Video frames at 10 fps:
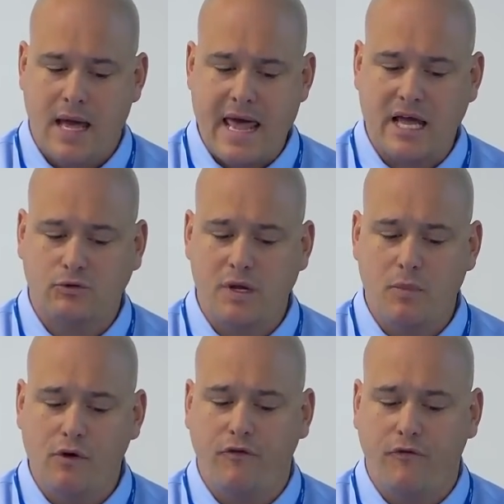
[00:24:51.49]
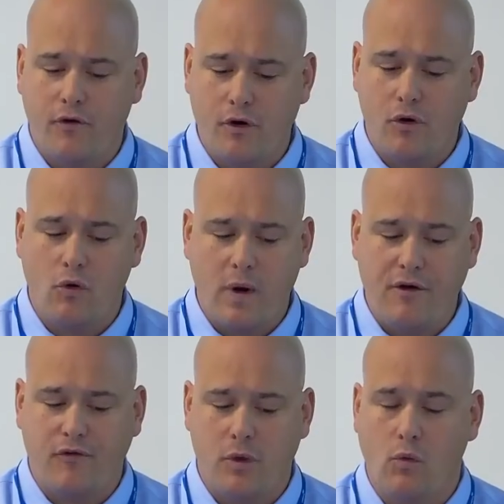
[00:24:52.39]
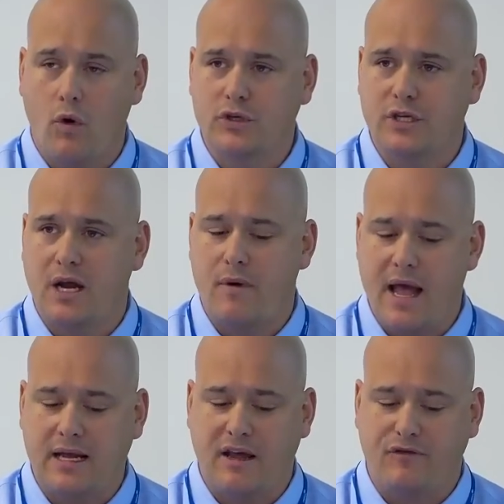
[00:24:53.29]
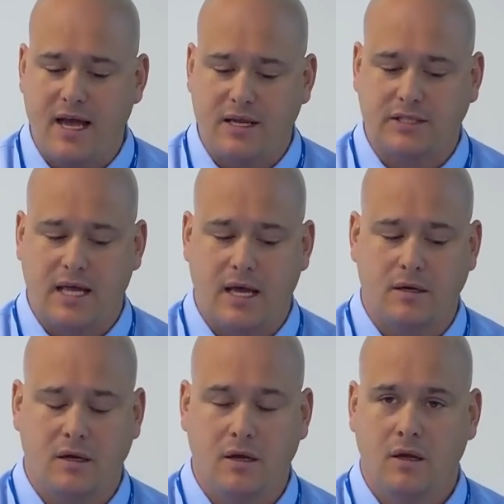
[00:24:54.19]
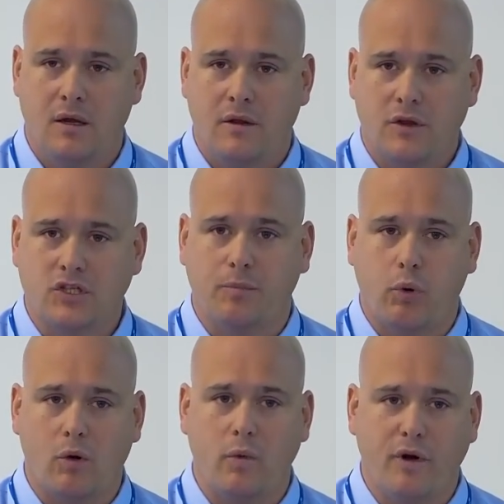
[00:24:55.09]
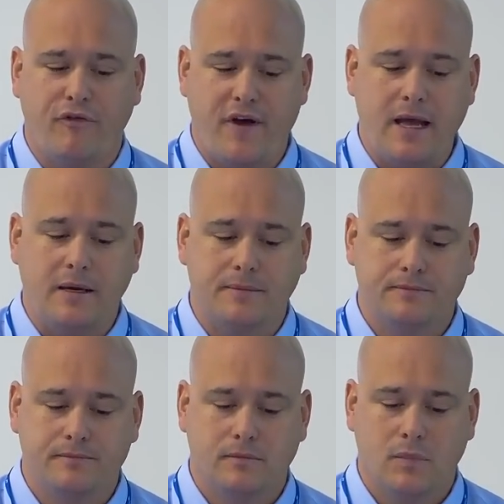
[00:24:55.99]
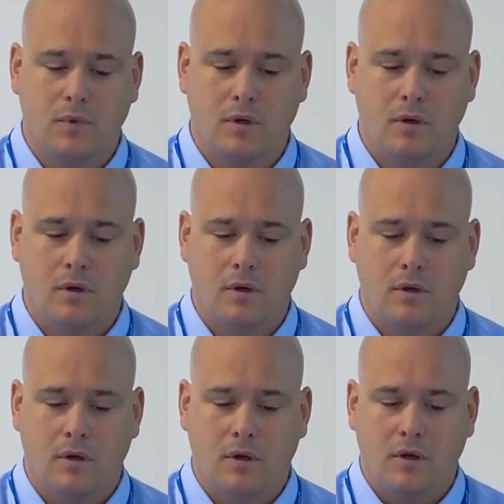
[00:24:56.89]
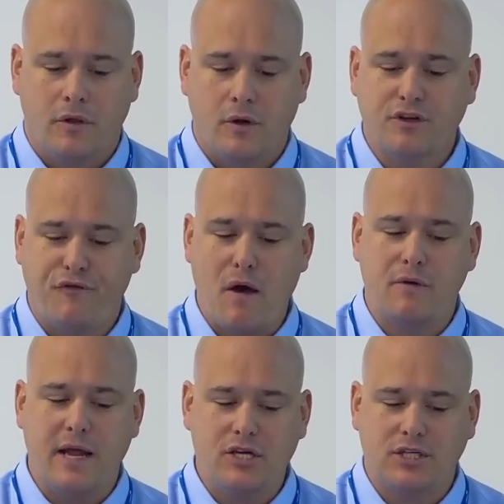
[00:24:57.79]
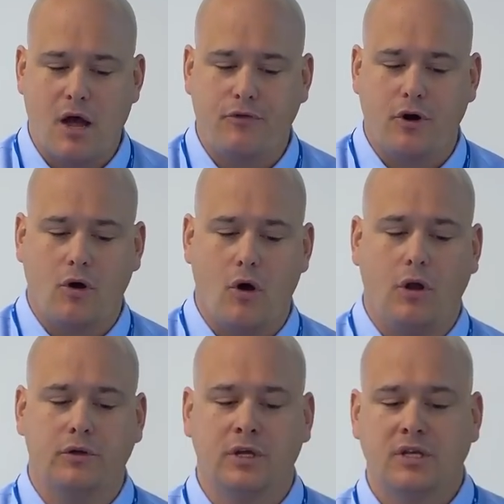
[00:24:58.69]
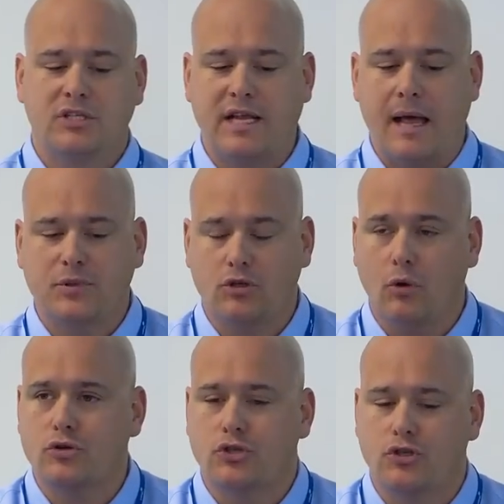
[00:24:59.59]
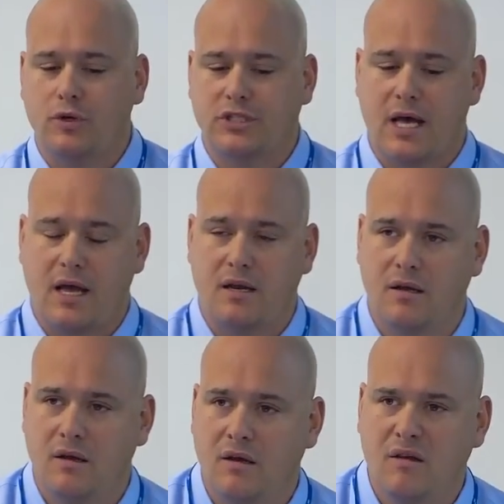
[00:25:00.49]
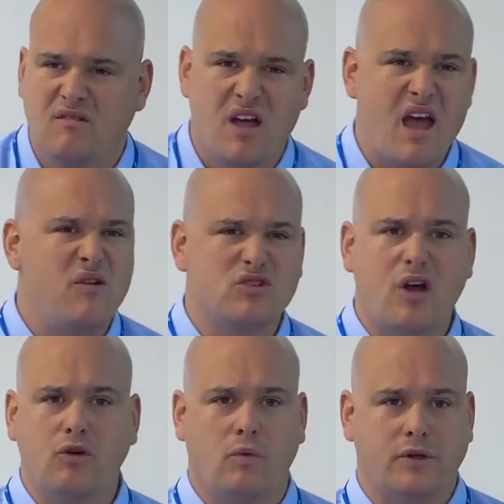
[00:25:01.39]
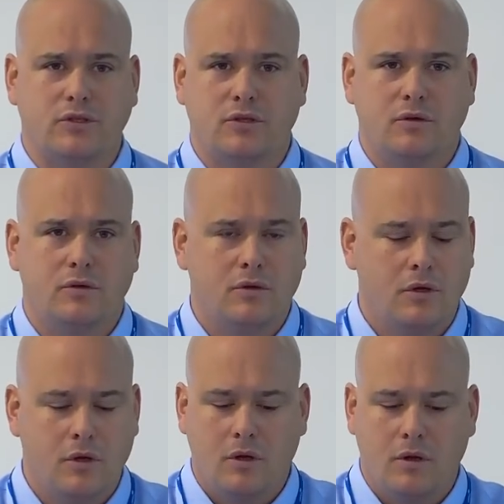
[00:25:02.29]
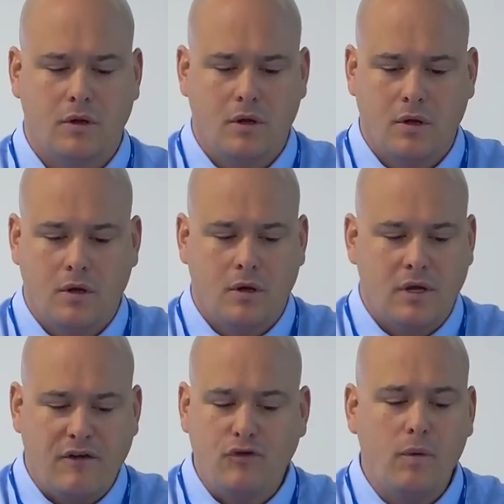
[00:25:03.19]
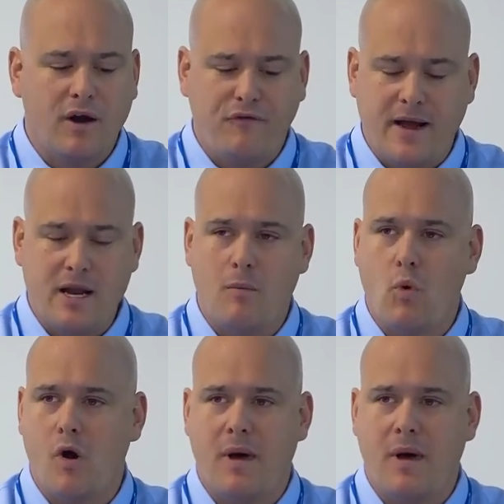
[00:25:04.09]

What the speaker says: And as we move further away from the wars in Iraq and Afghanistan, the support will fade. There's a foundation out there called Stop Soldier Suicide, and there's other ones. If you want to find out more